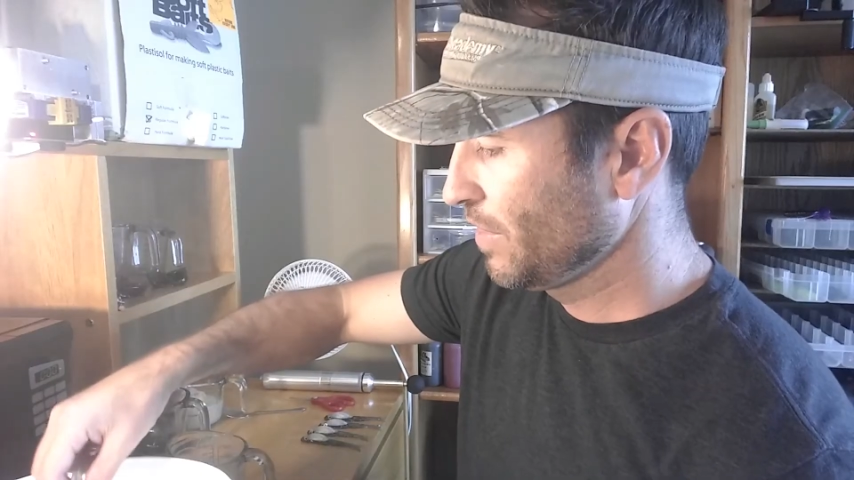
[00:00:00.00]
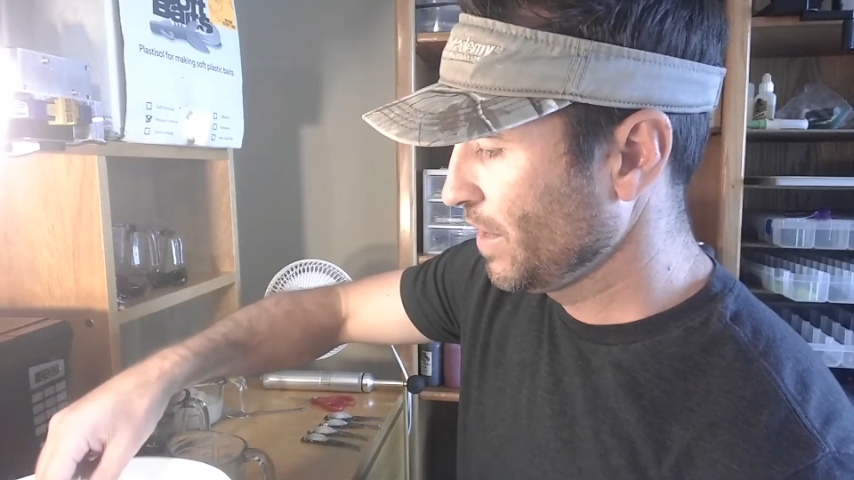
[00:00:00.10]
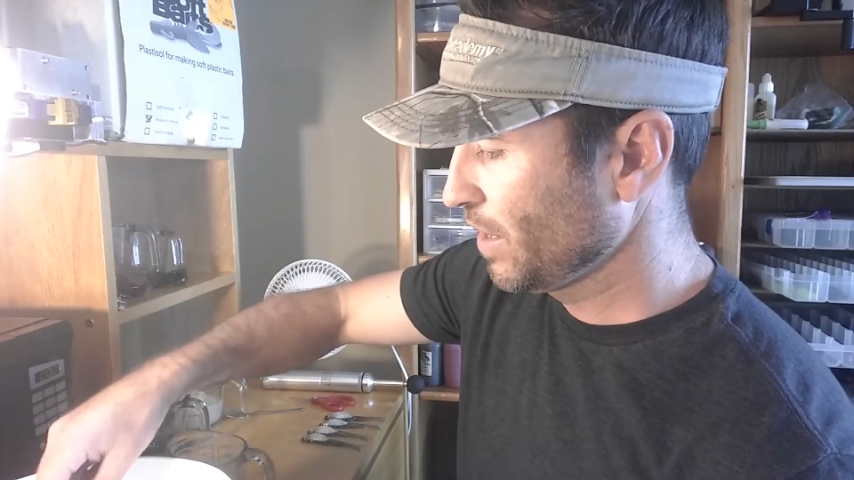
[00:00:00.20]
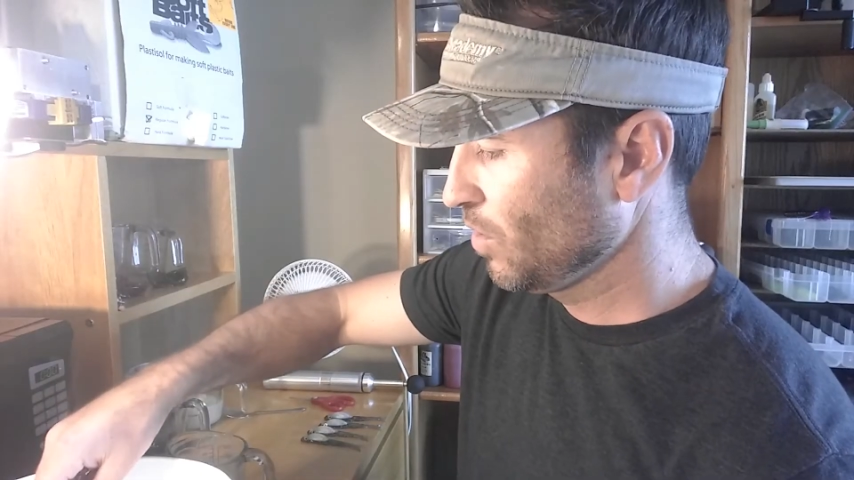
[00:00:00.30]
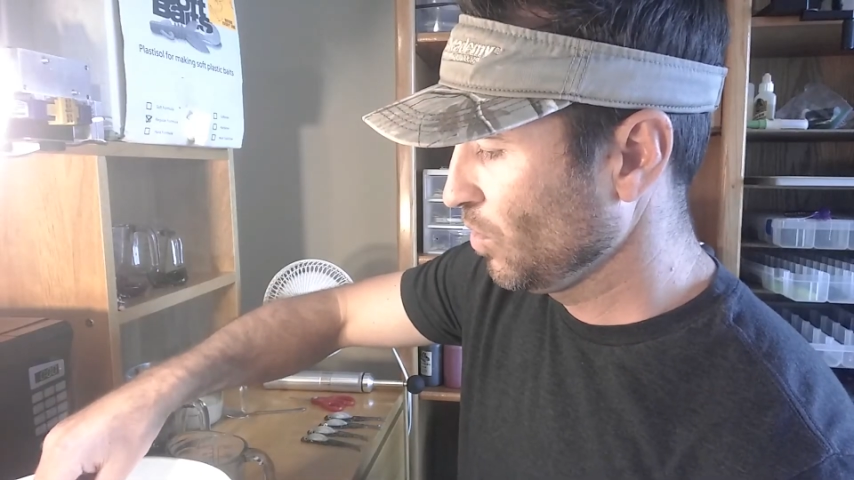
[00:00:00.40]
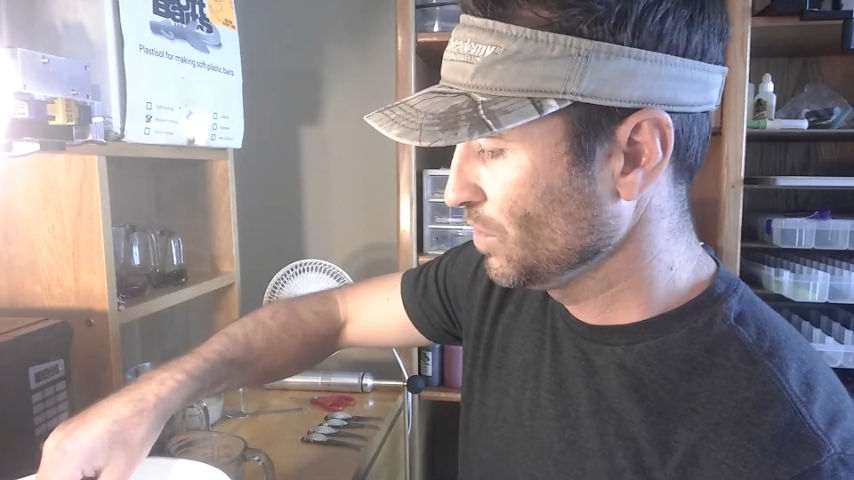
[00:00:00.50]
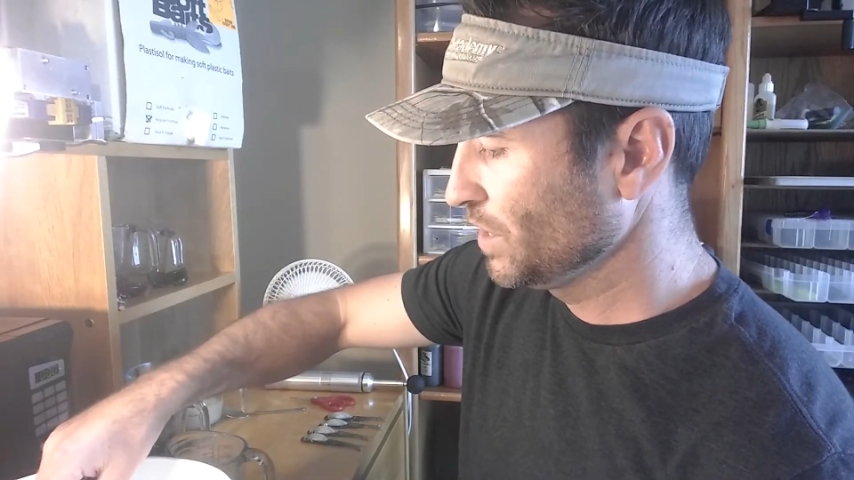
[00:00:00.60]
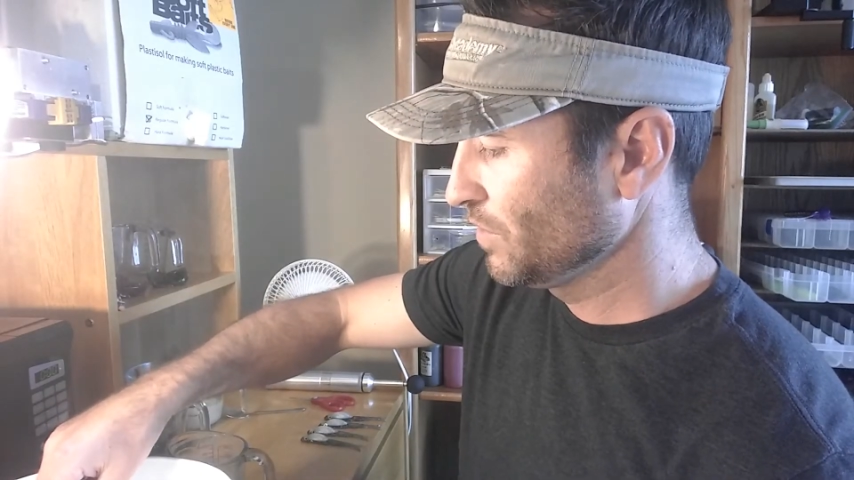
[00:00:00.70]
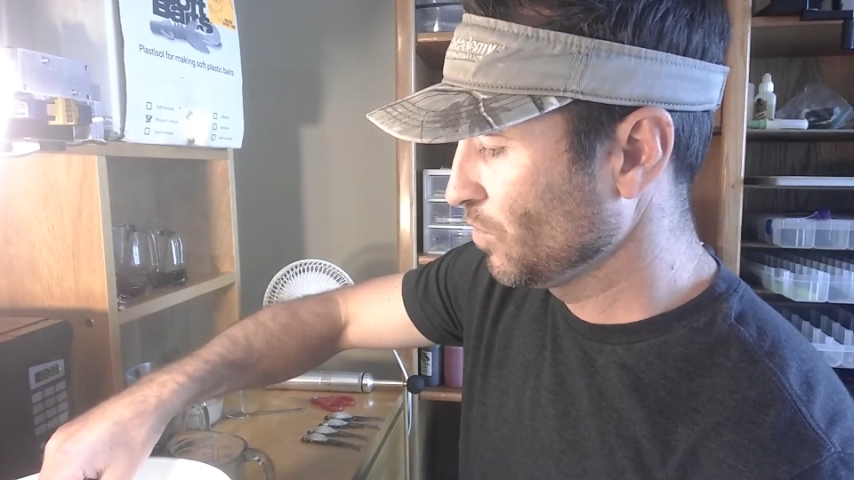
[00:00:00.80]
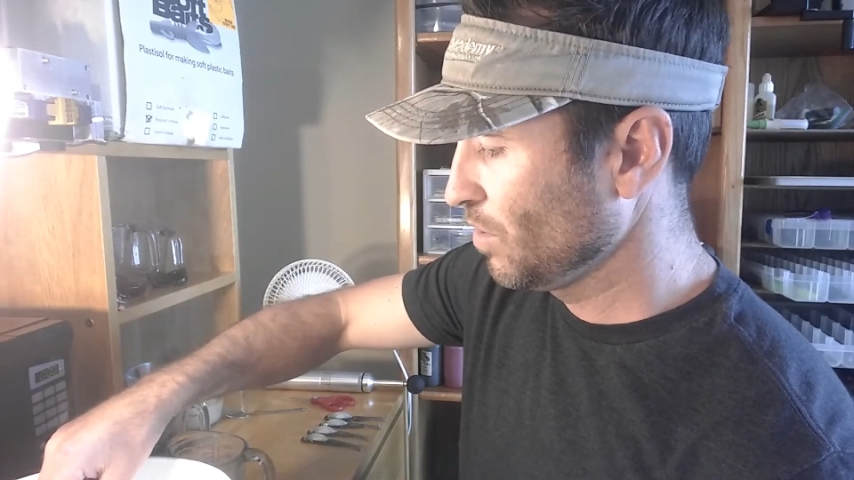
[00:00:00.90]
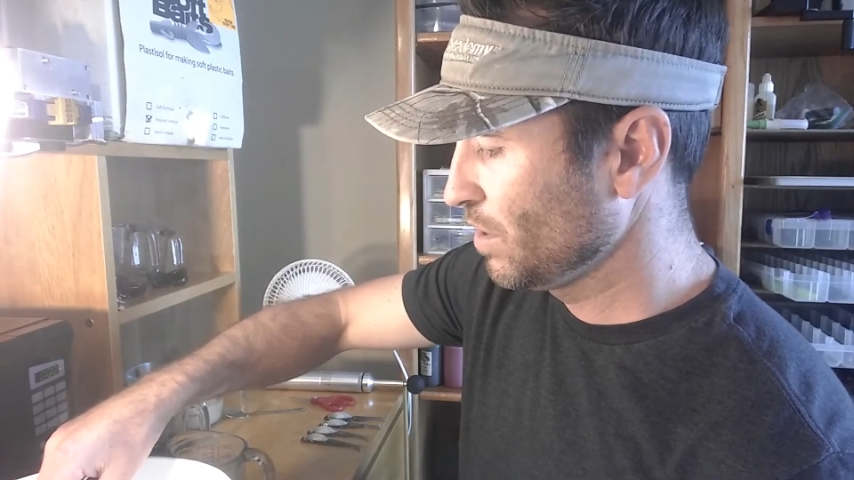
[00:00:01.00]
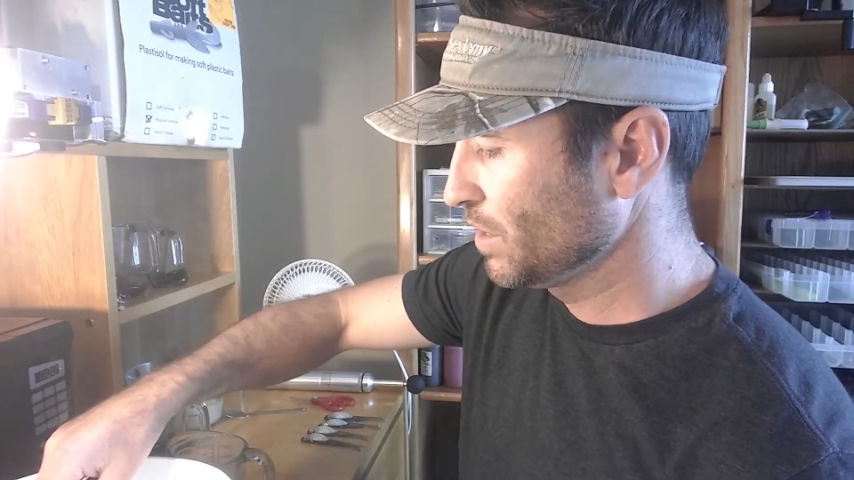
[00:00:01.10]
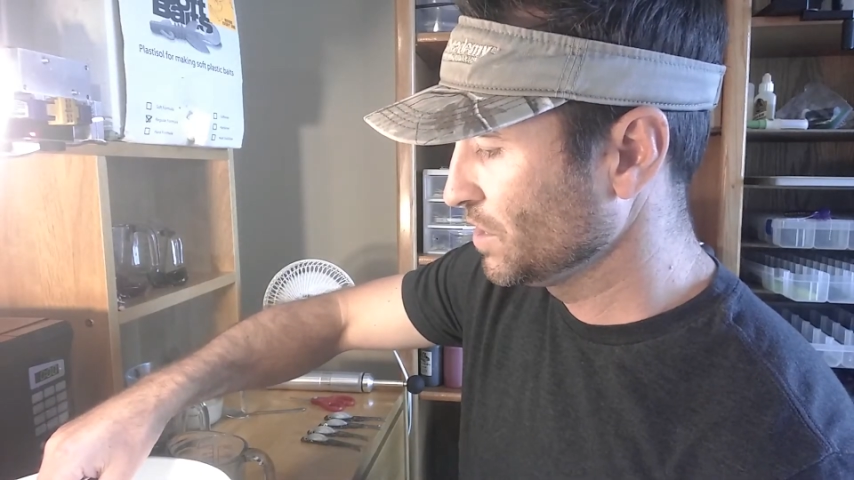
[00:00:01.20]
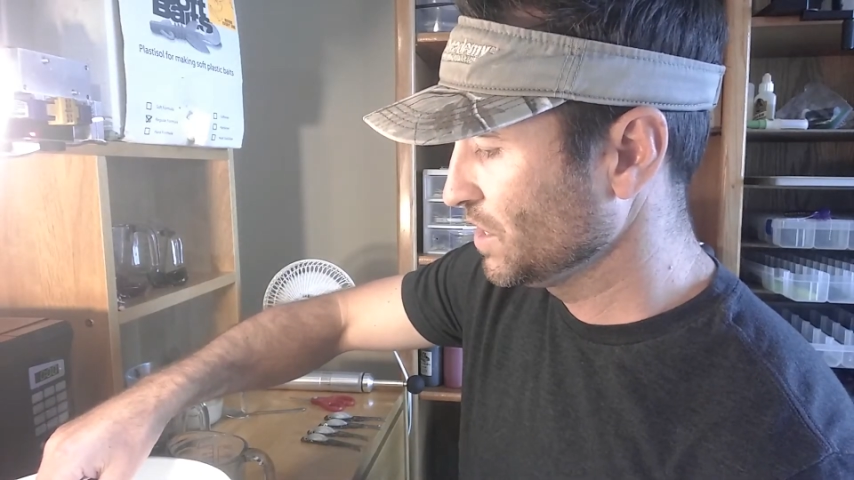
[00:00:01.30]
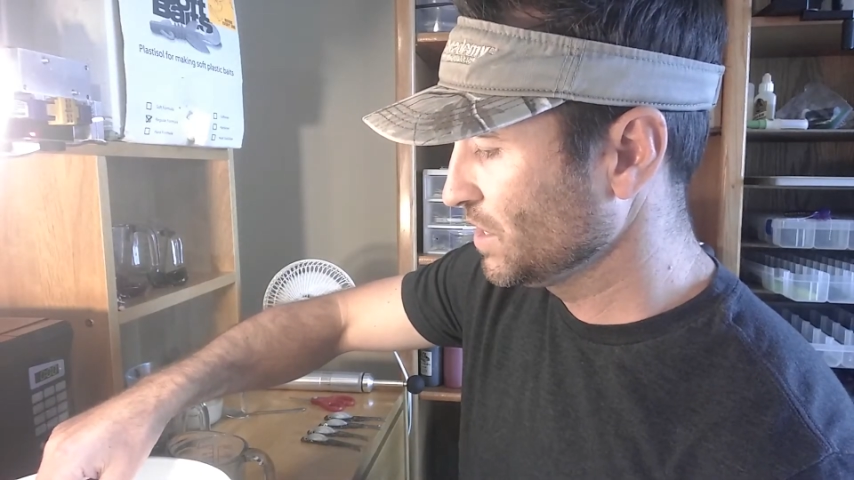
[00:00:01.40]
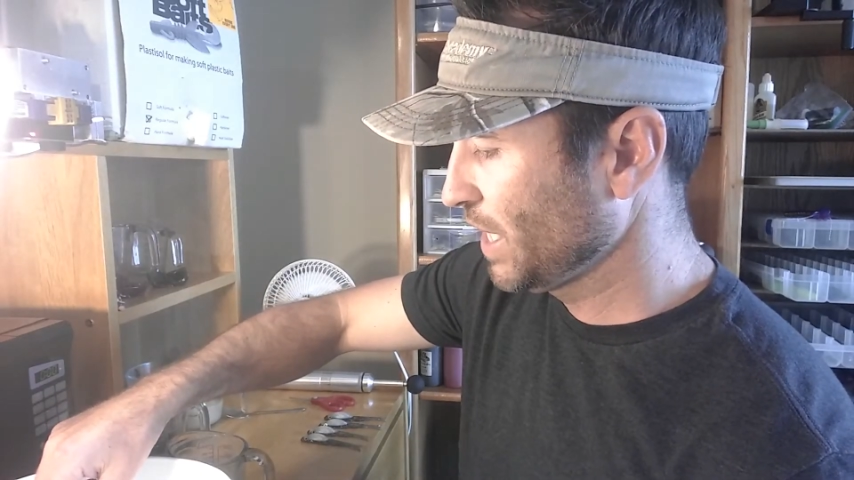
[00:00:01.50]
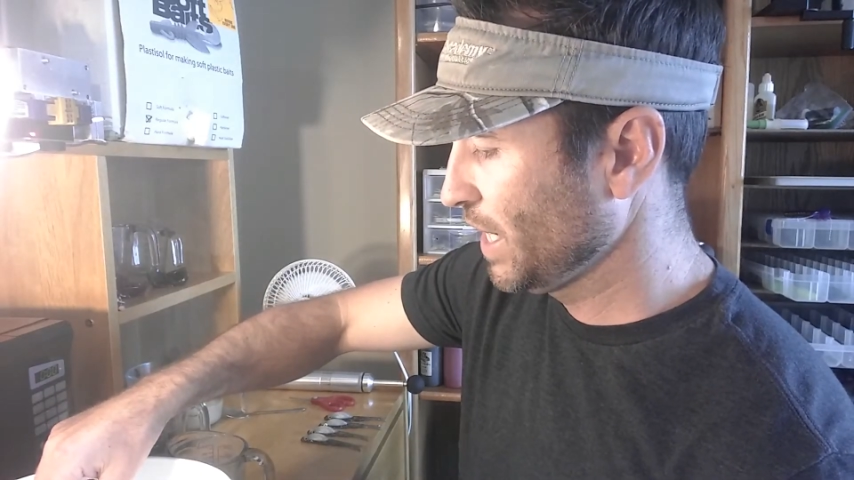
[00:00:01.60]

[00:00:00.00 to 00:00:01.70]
And then I hold it in the water just a